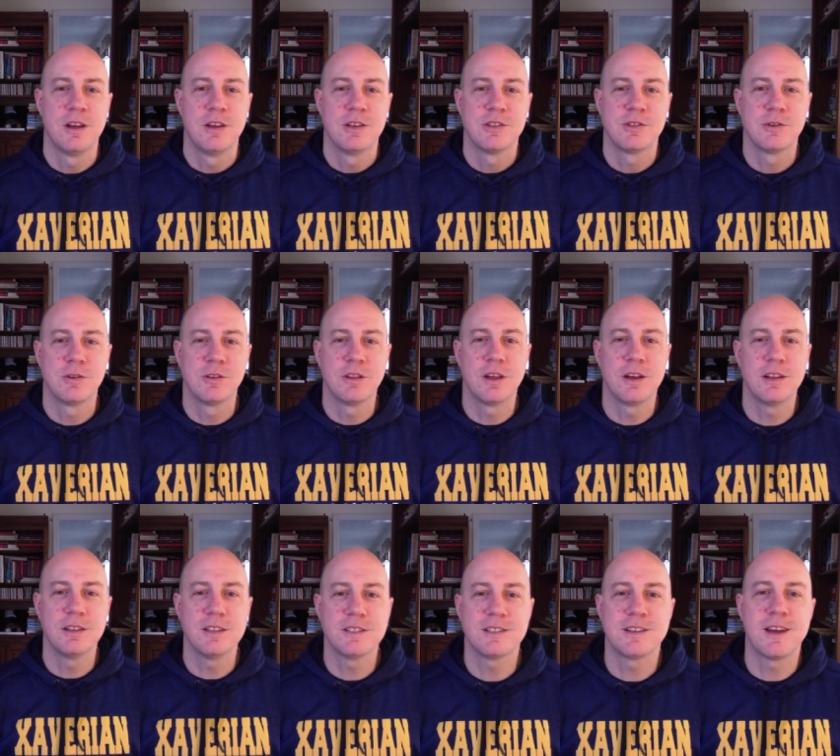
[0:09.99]
So in light
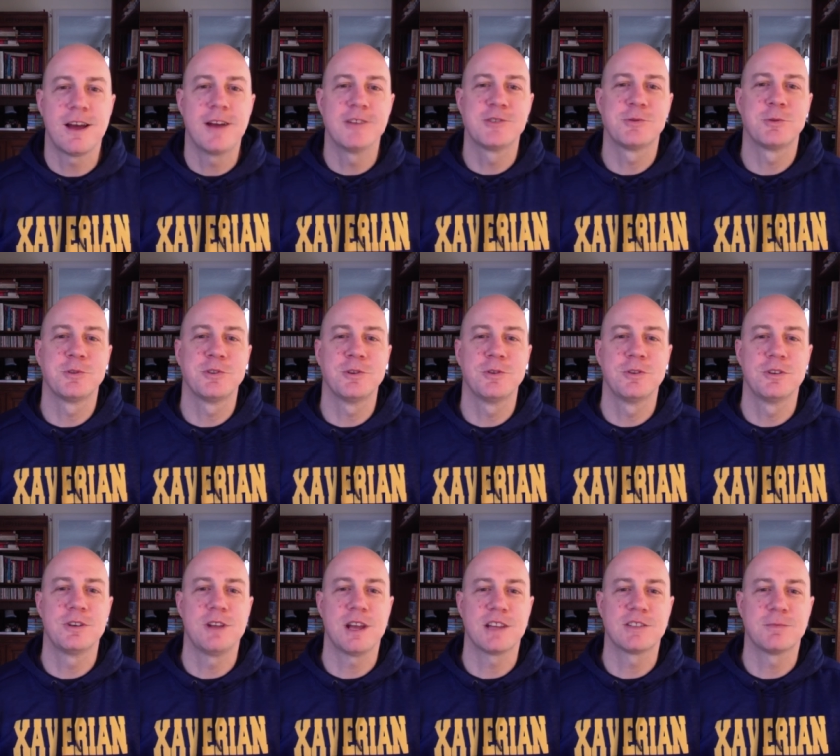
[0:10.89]
of these times, we're doing
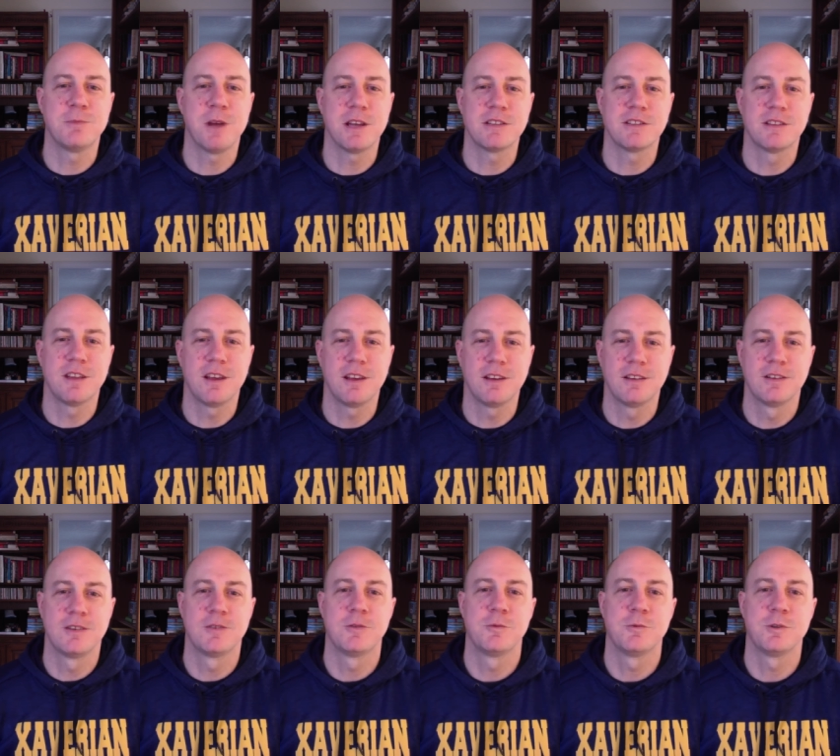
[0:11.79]
the next best
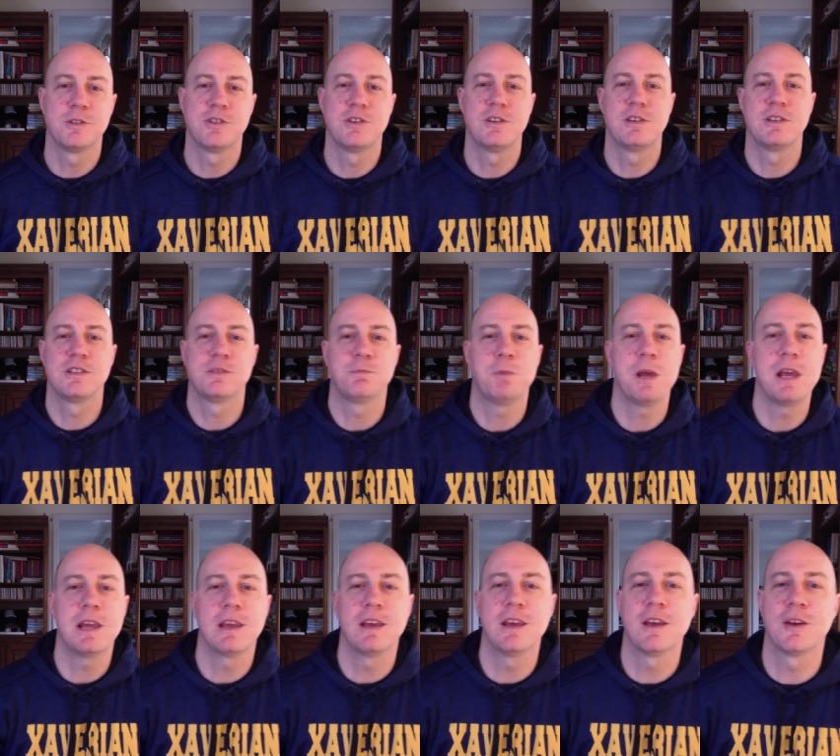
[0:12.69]
thing, which is
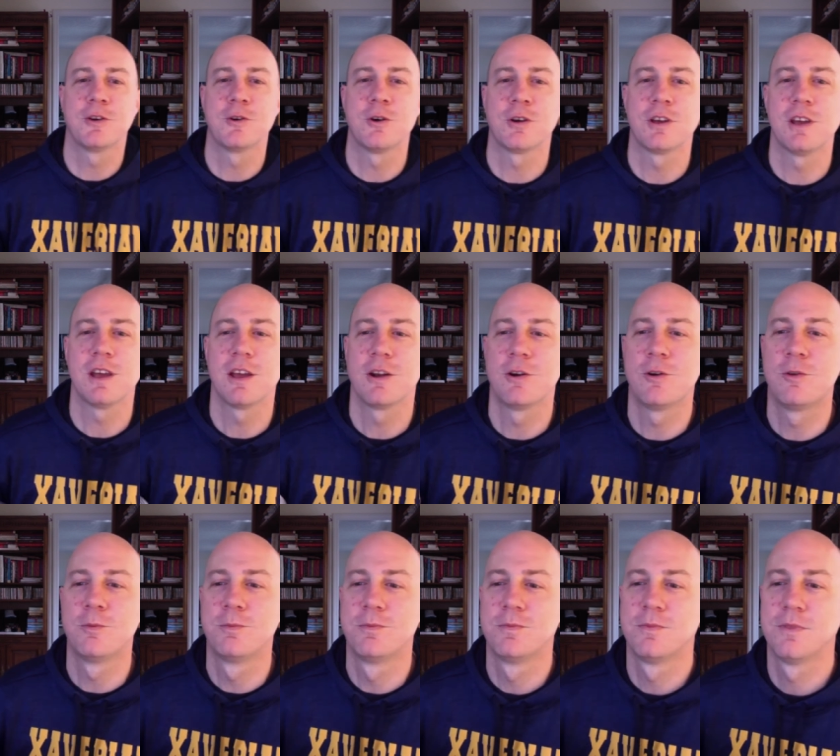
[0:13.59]
baking and cooking at
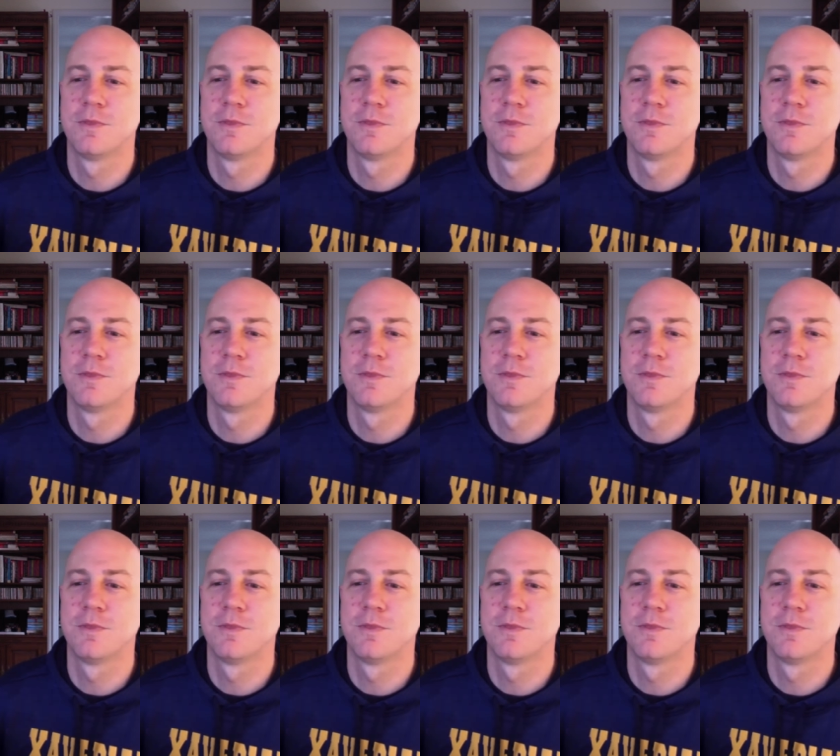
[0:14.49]
home.